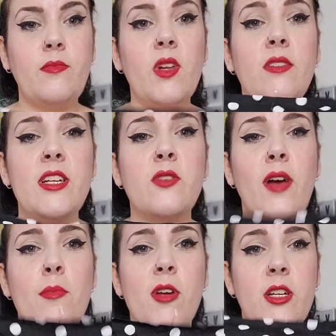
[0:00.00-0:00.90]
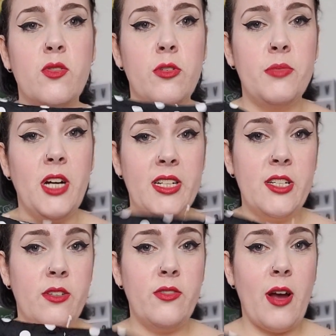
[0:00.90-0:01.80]
This fabric is from
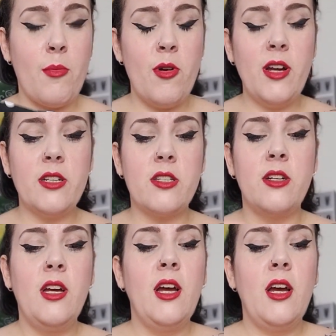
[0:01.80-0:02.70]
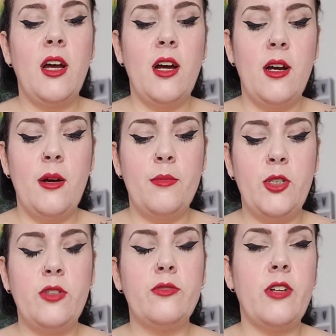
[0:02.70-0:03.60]
Knighton Fabrics.
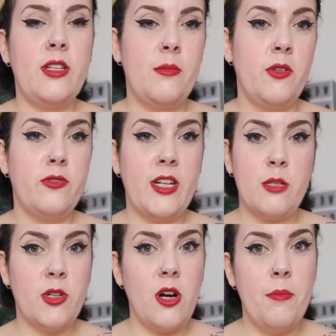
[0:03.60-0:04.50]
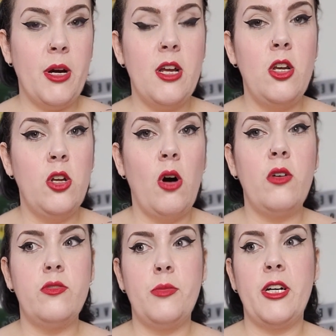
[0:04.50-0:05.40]
You can find them on Facebook. I buy a lot
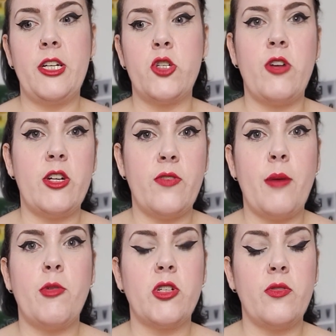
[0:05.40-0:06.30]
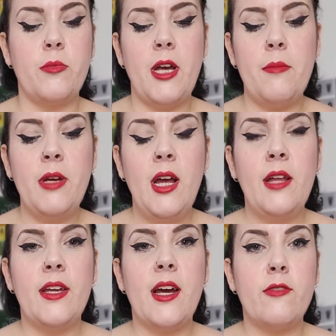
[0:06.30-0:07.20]
of my stretch fabrics from them.
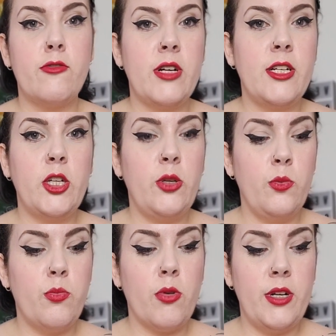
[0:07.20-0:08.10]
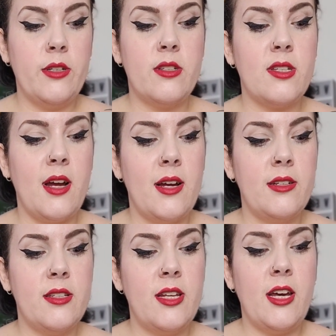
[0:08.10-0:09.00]
They have really cute prints
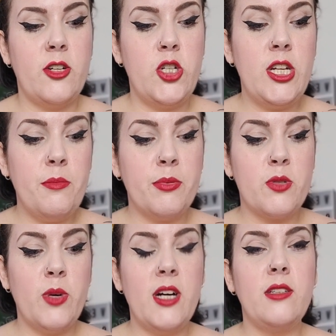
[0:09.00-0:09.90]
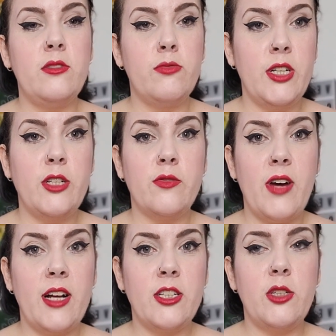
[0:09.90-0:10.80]
and they're cheap as well, really good
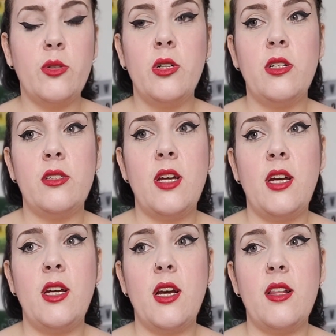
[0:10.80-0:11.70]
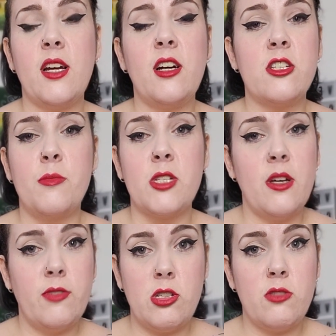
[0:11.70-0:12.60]
value. Their customer
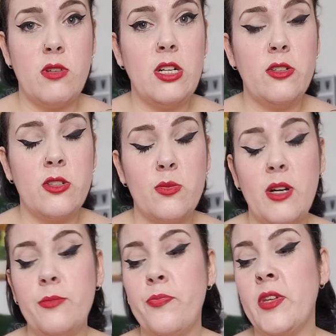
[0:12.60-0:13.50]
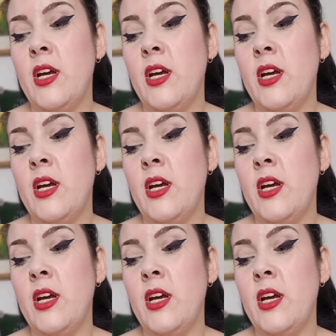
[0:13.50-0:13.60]
service is really good as well.